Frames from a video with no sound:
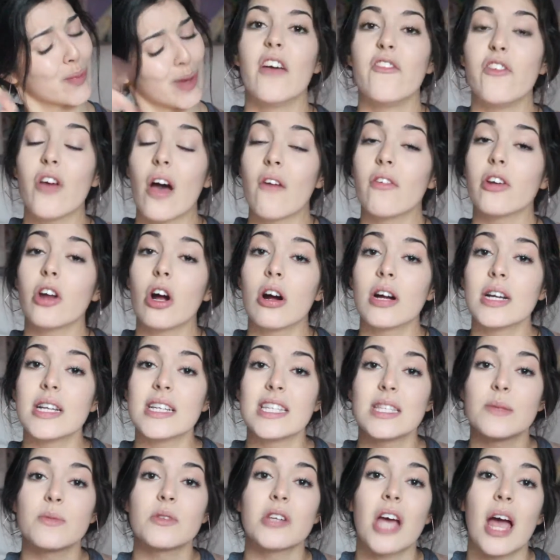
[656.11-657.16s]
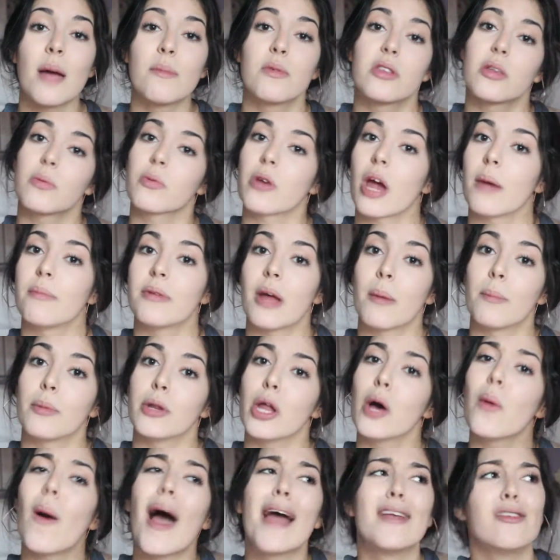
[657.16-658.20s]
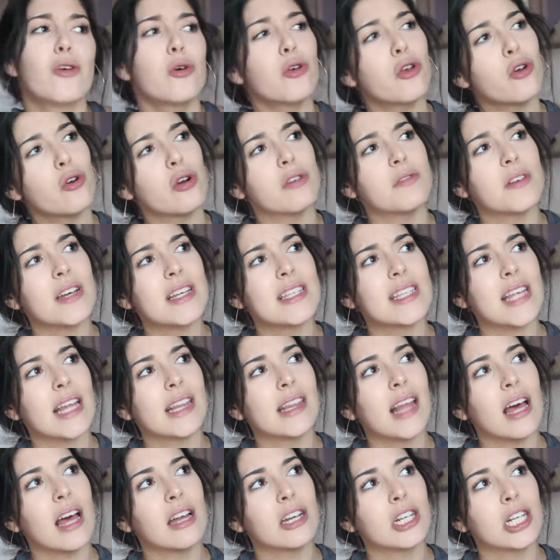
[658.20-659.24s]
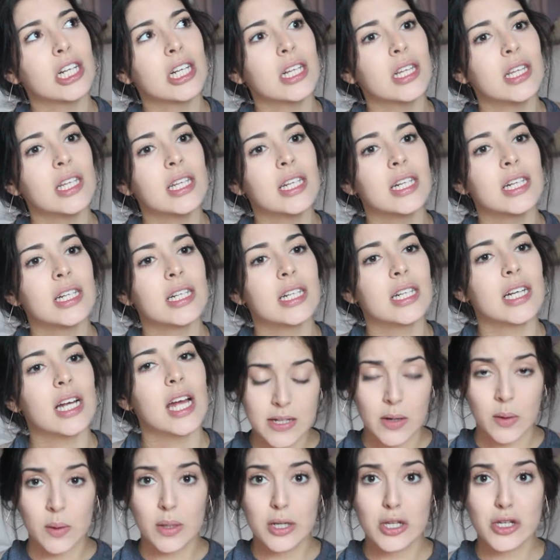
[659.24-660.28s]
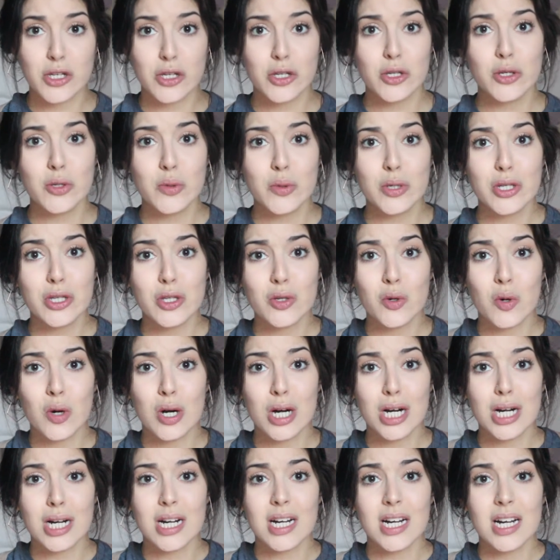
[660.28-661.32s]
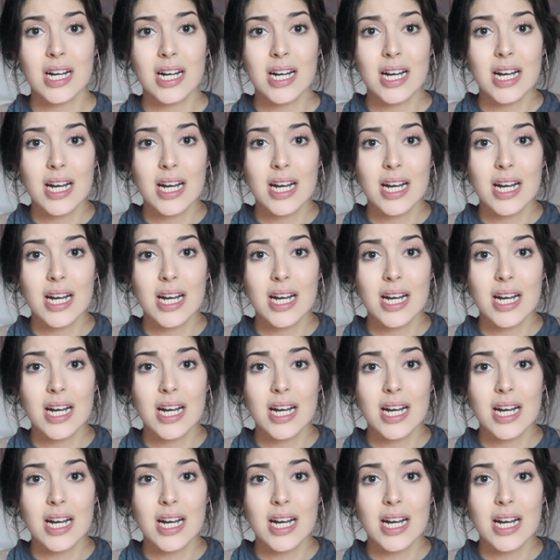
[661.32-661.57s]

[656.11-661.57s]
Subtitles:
if you haven't already subscribed, subscribe down below. I don't know if I said that earlier. So do your